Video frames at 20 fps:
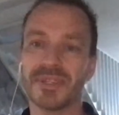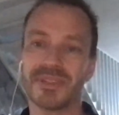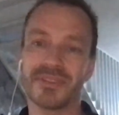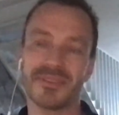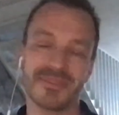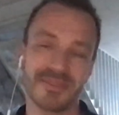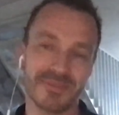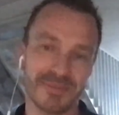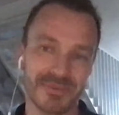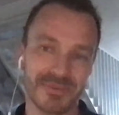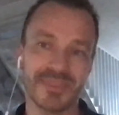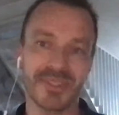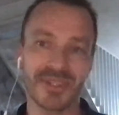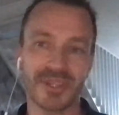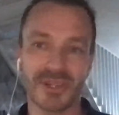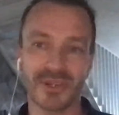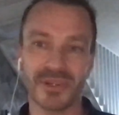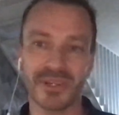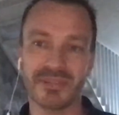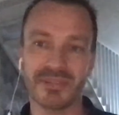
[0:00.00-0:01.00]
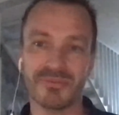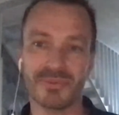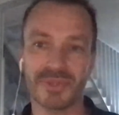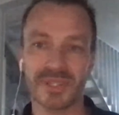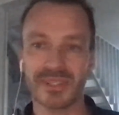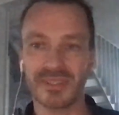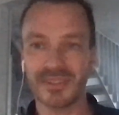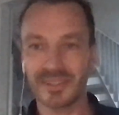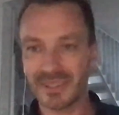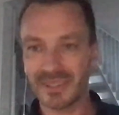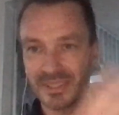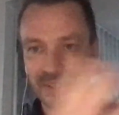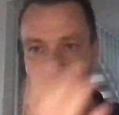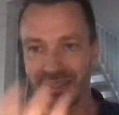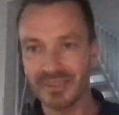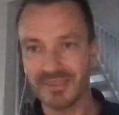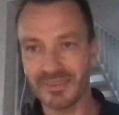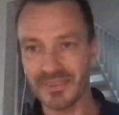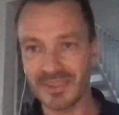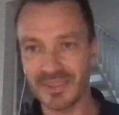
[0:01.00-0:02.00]
but if we
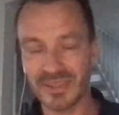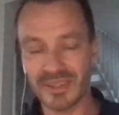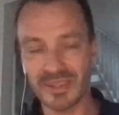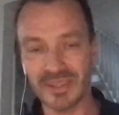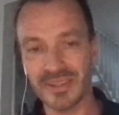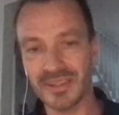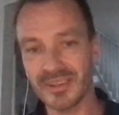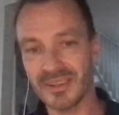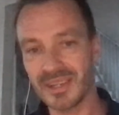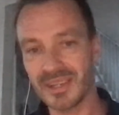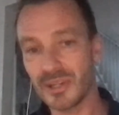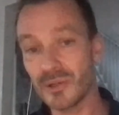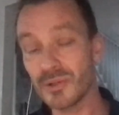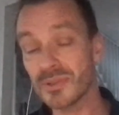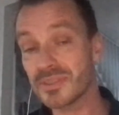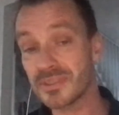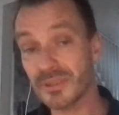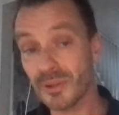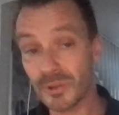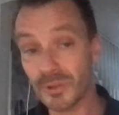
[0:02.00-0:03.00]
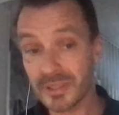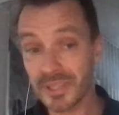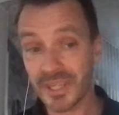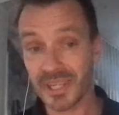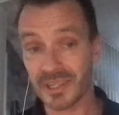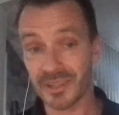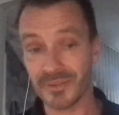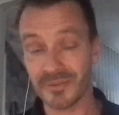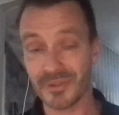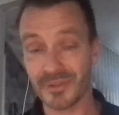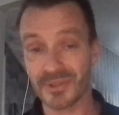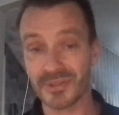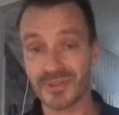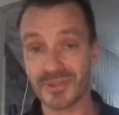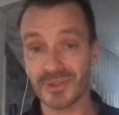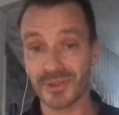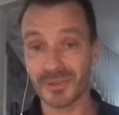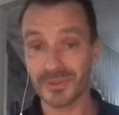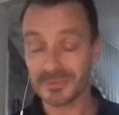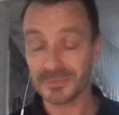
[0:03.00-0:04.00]
lose all kind of
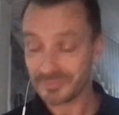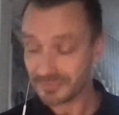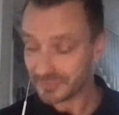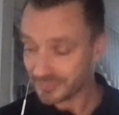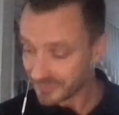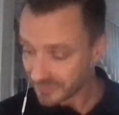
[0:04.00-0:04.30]
control.